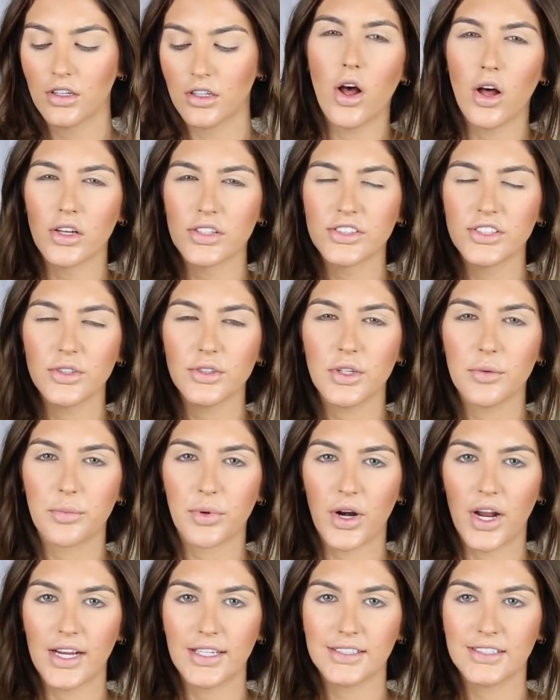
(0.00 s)
Also, the
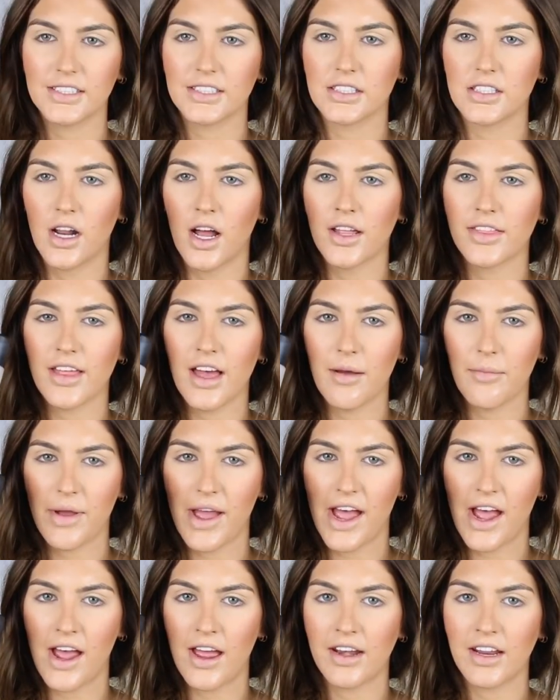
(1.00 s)
price is not that
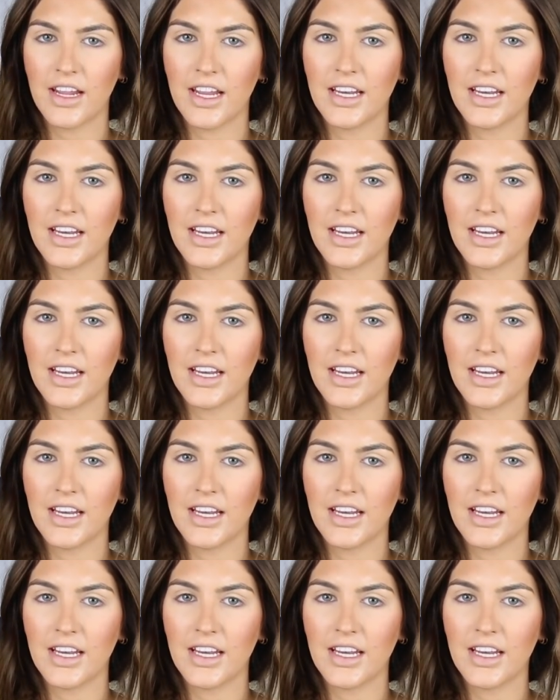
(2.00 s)
bad.